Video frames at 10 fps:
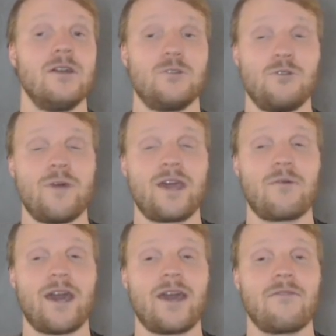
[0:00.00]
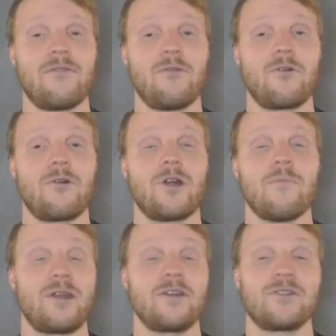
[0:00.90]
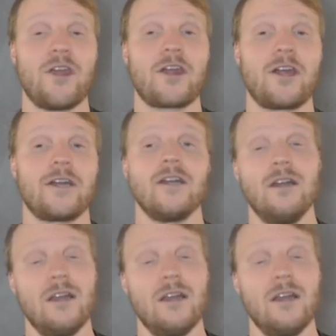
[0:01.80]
to make way for a better striker.